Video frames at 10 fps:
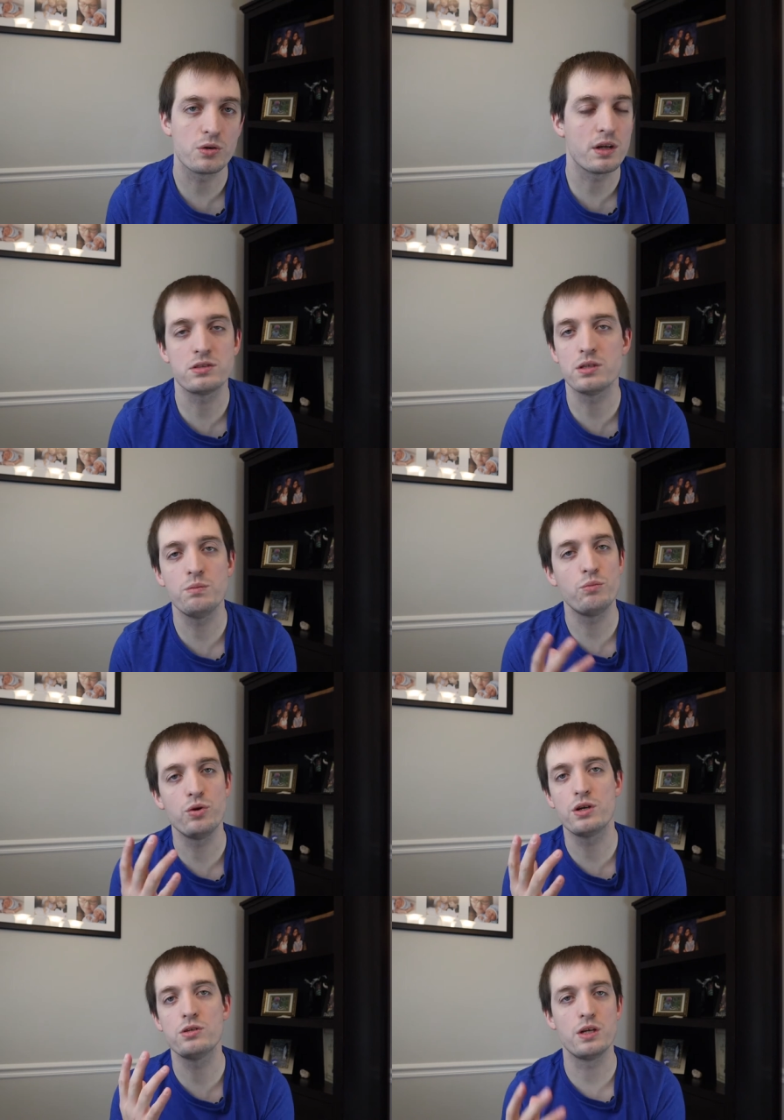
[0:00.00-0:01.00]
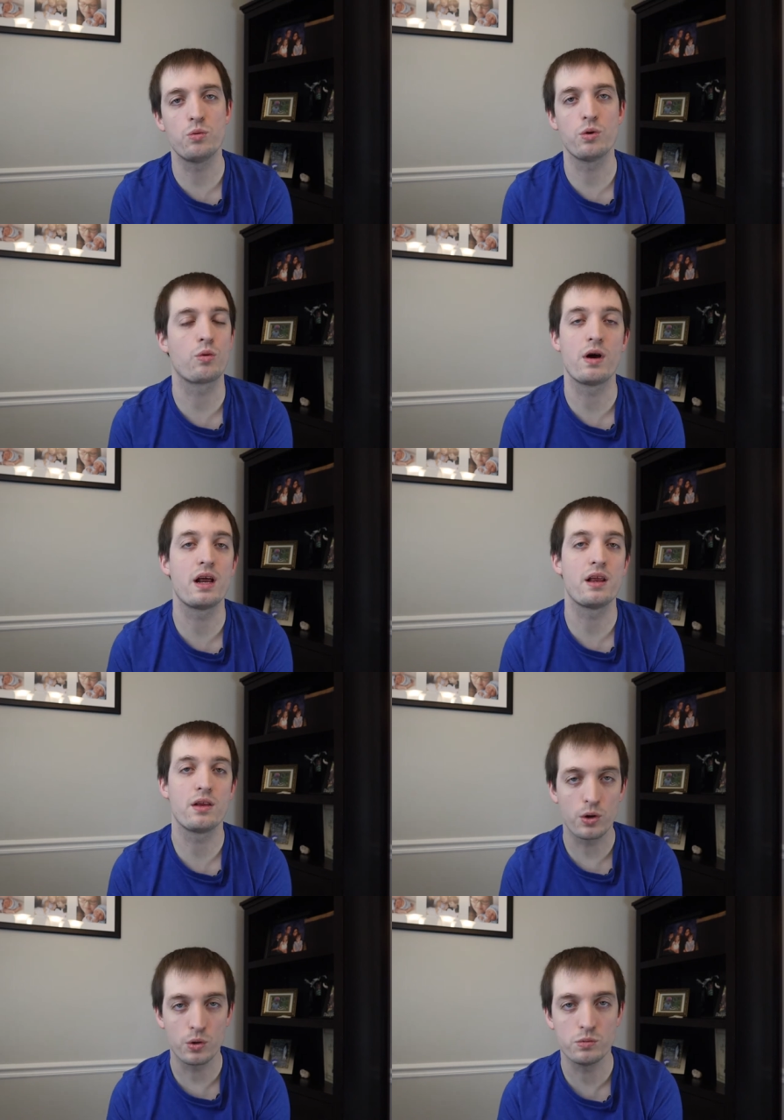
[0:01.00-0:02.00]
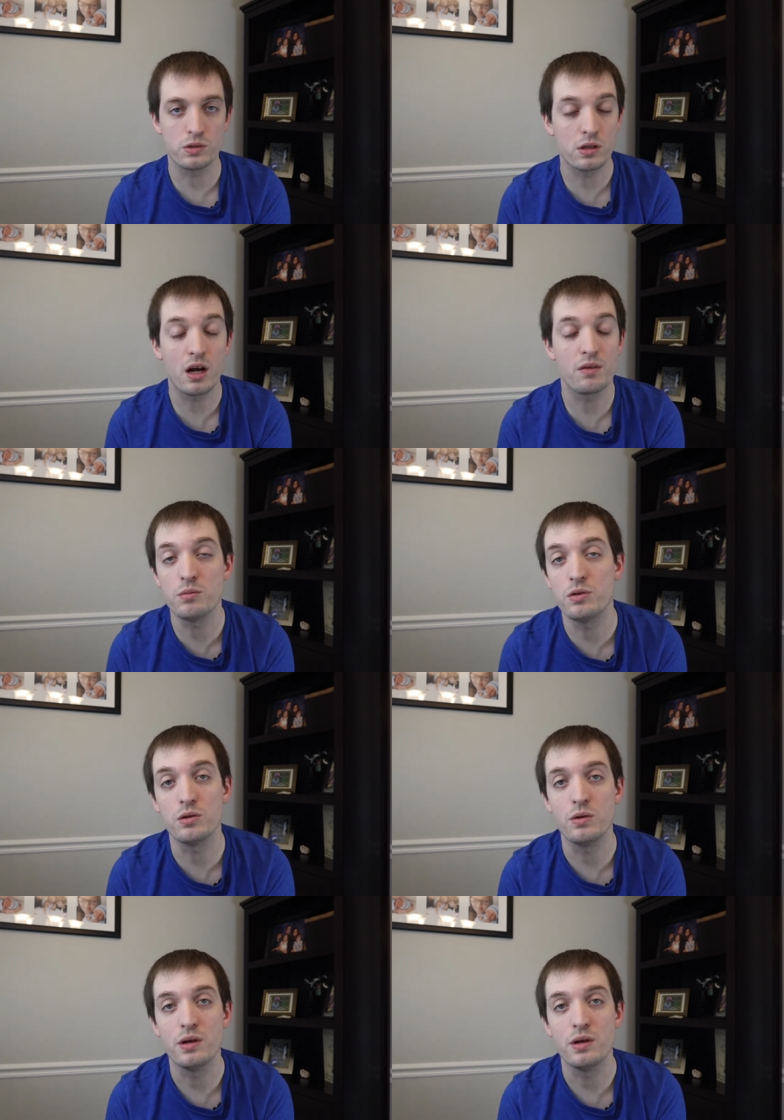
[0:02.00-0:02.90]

Now, some breeders, they work right out of their homes. A lot of them do.